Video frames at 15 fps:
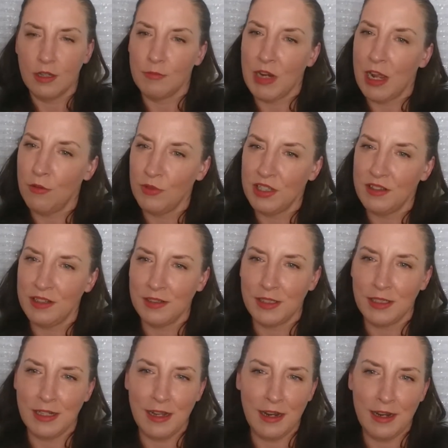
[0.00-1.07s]
Not with it
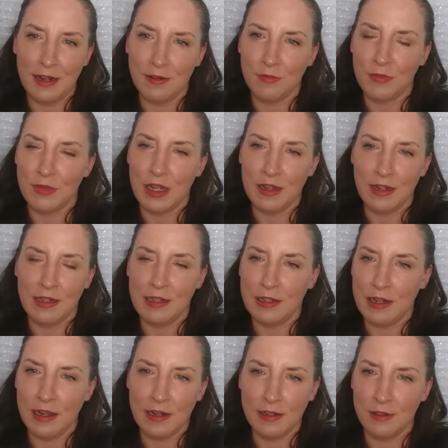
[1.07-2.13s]
today.
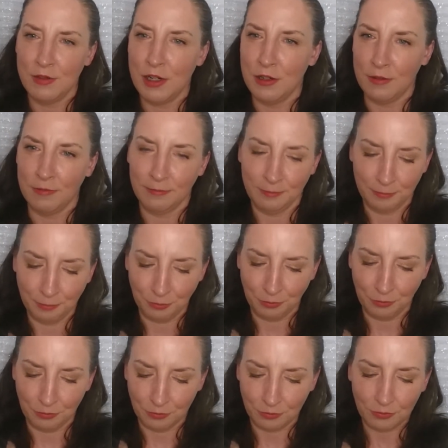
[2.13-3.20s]
I don't know.
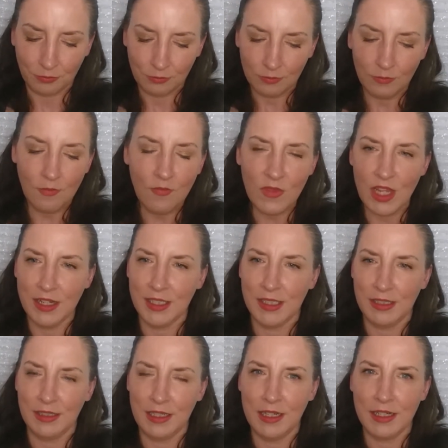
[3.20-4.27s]
I
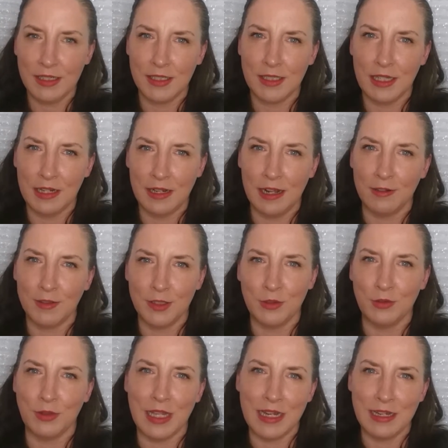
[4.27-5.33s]
think I stayed out
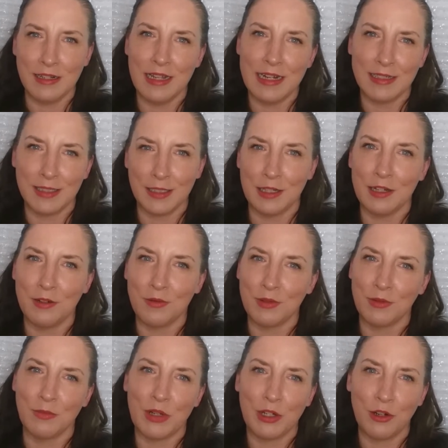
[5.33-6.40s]
too late last night
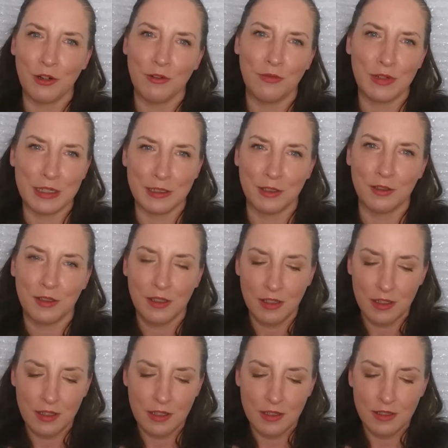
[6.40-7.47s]
with my girlfriend.
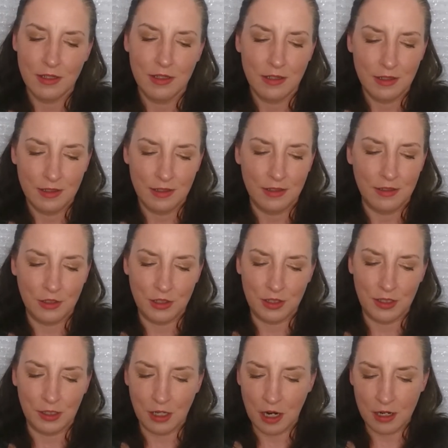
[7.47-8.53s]

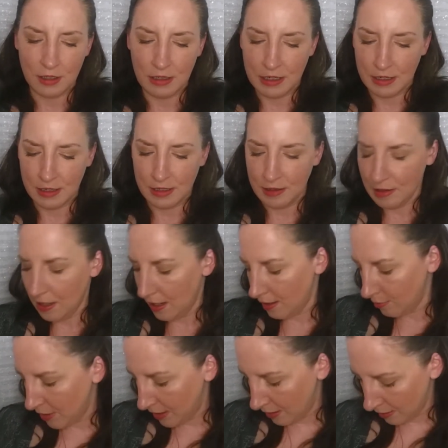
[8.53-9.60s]
Just talking and
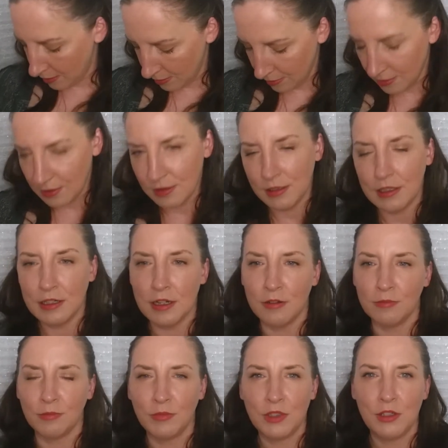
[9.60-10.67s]
gabbing
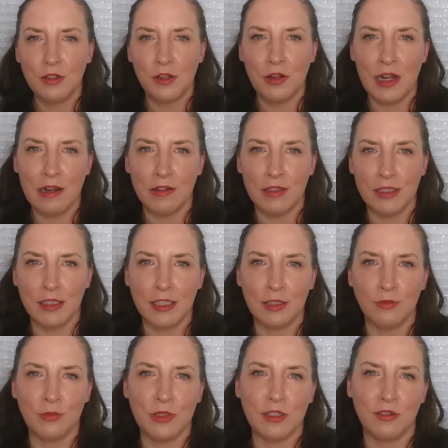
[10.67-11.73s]
and, you know how it
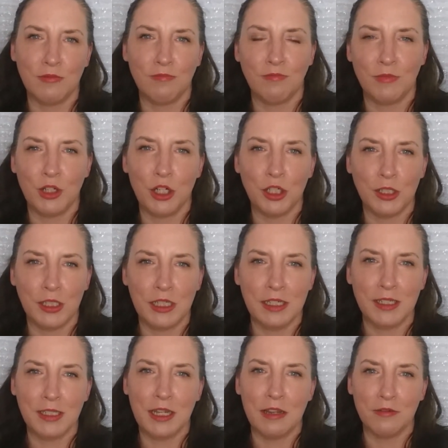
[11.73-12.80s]
is when girls
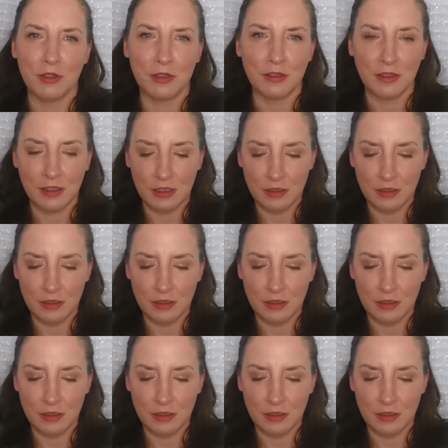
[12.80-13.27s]
get together.